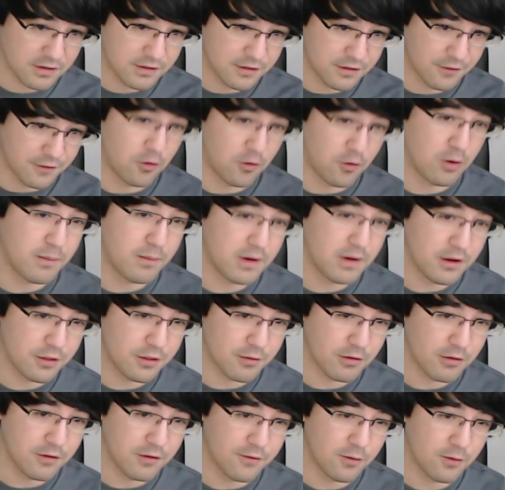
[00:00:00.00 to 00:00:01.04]
It's a 4 mana
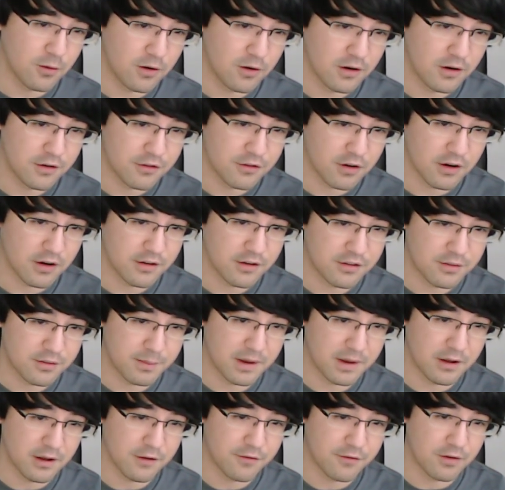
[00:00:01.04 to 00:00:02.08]
3/4, draw a
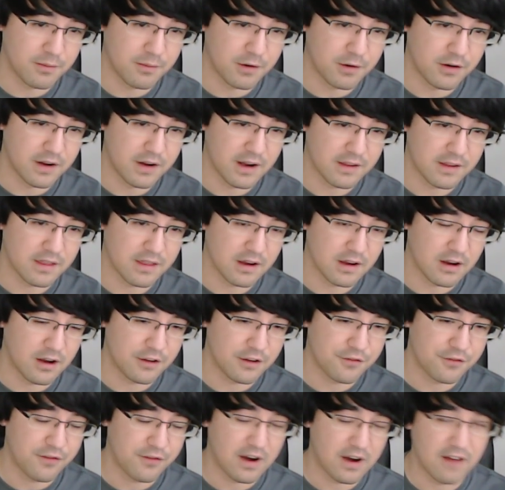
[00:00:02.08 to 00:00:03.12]
spell from your deck that
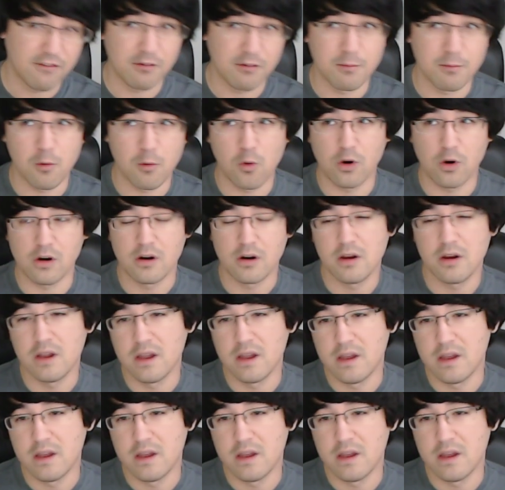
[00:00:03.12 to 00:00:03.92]
costs 5 or more.